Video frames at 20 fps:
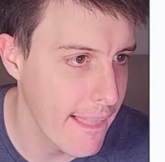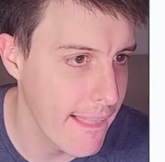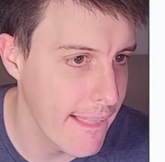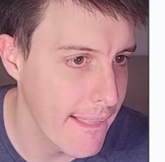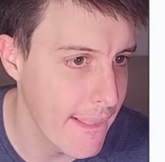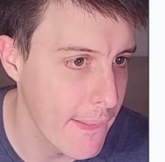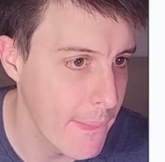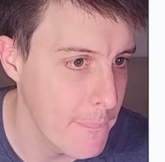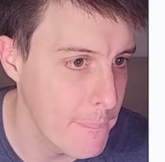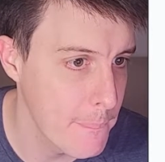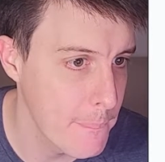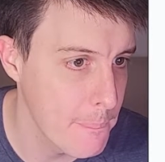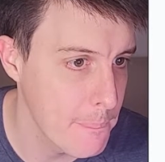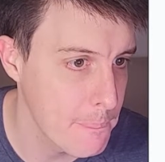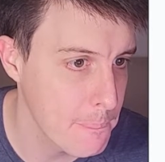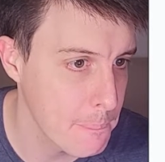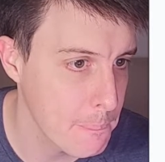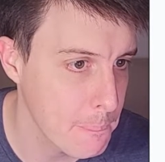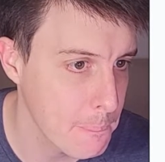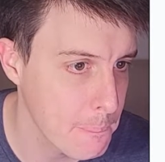
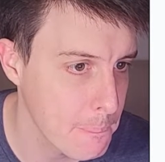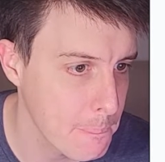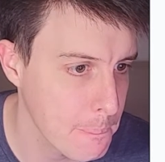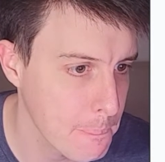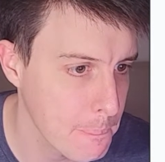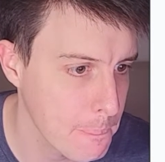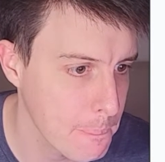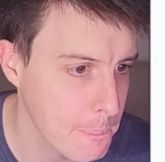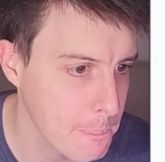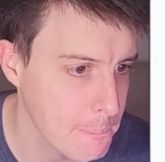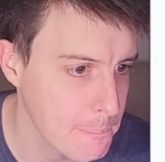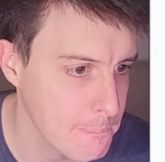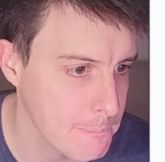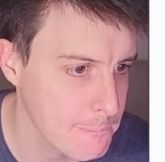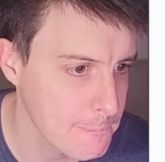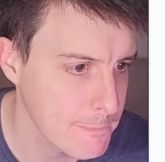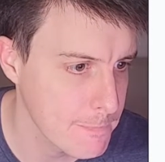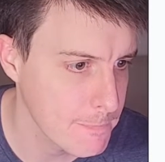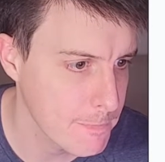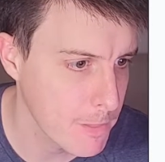Um.
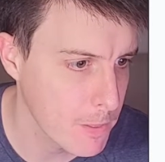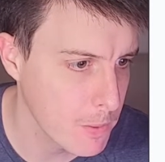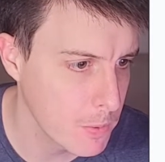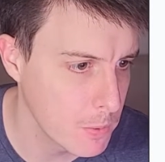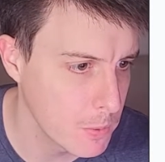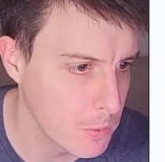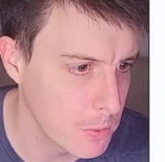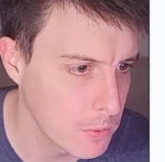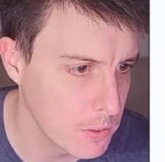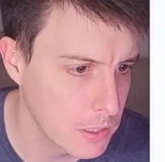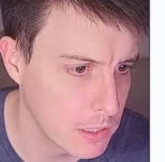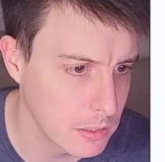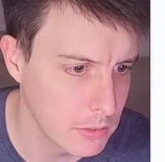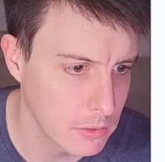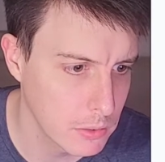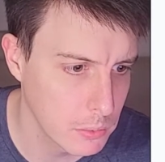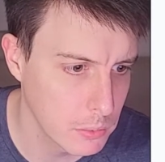All right.